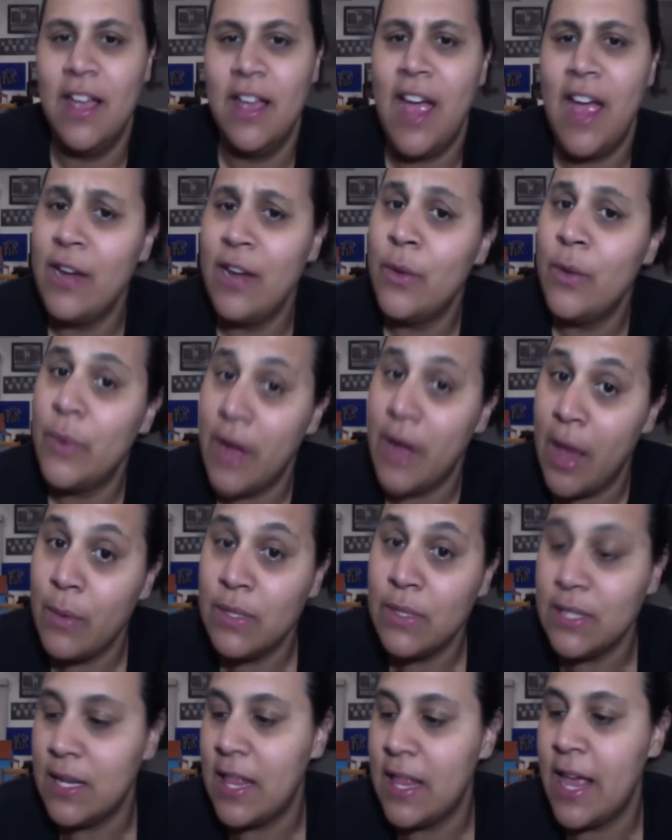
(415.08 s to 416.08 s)
I know when I
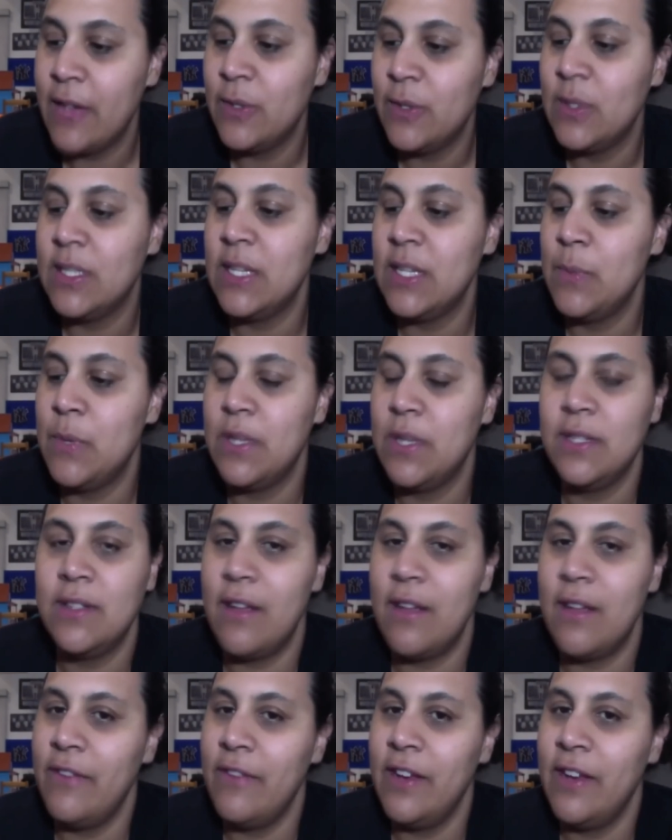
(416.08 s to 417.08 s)
was little, I used to sleep with a
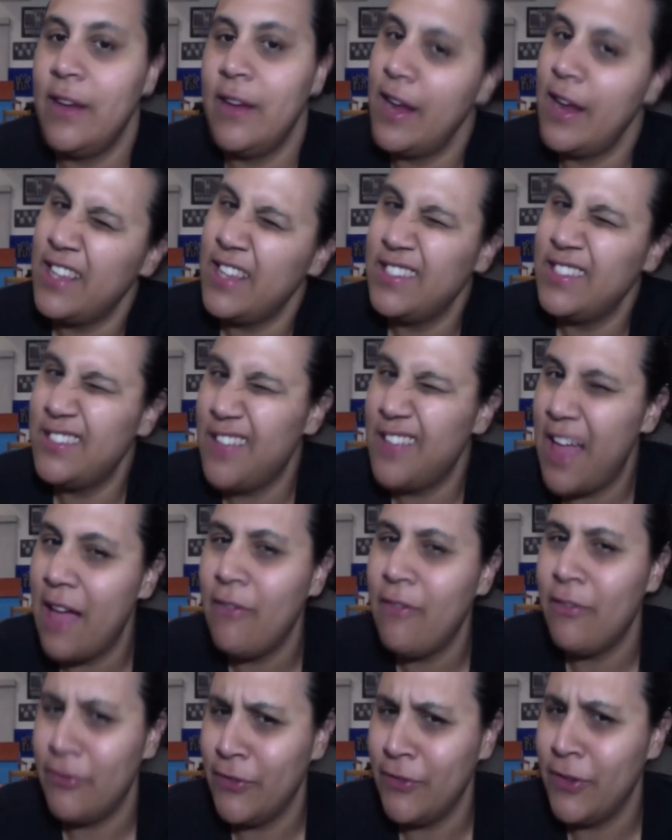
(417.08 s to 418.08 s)
stuffy. And I still
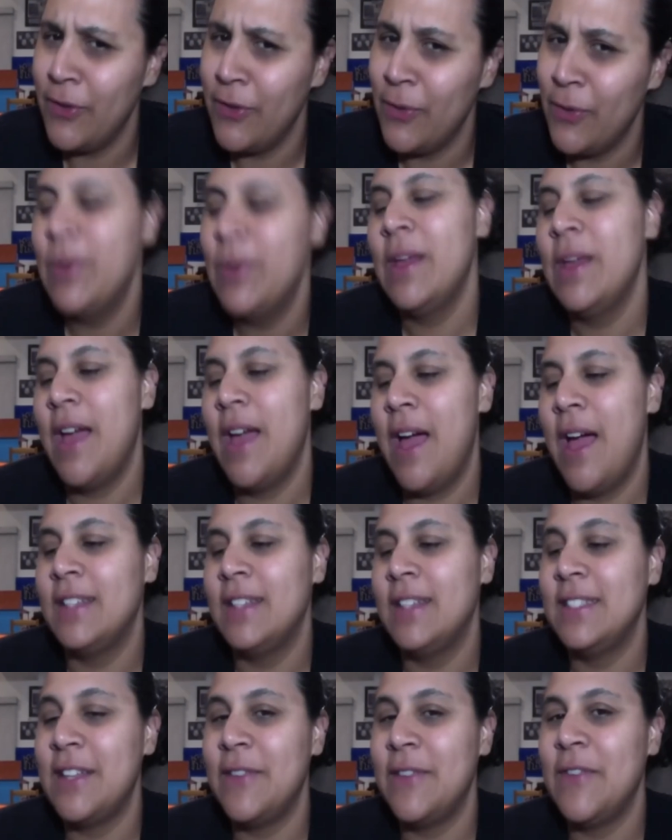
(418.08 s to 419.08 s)
have a few
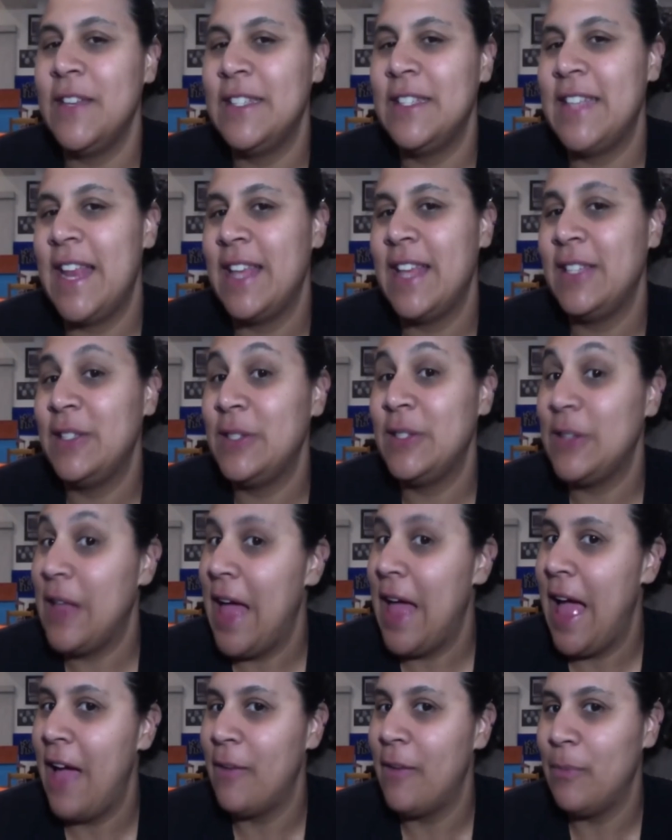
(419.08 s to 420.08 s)
stuffies that I still
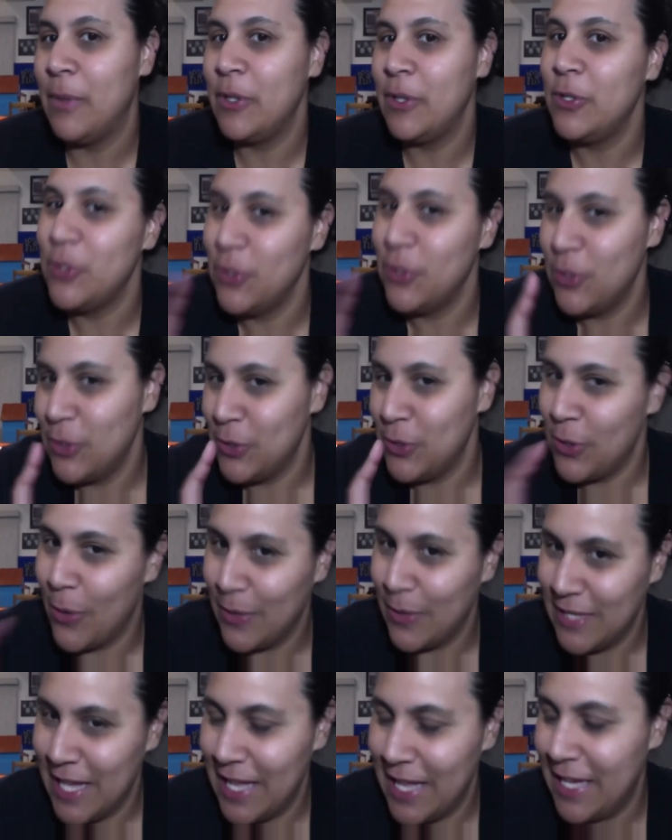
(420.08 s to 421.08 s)
have, but shh,
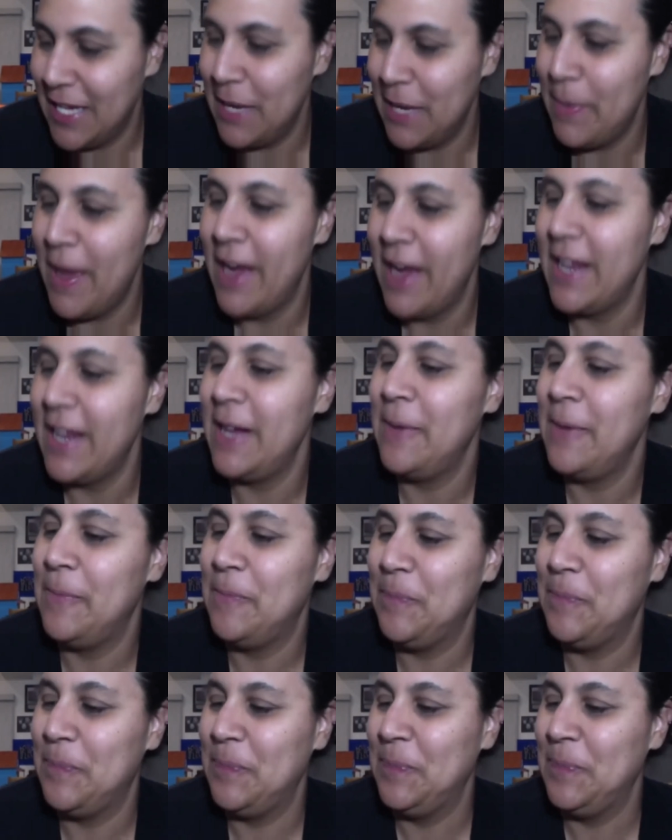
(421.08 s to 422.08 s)
don't
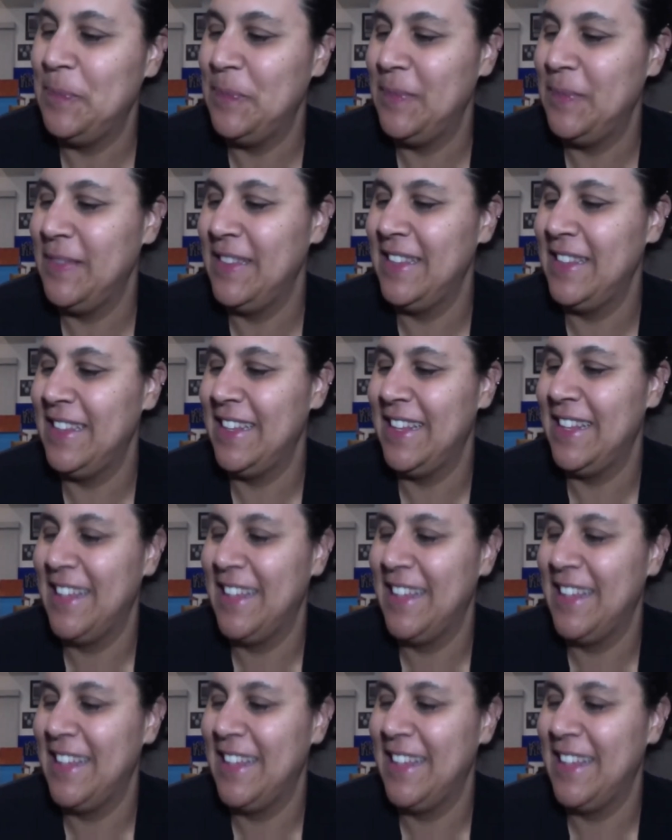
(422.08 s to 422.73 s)
tell anybody.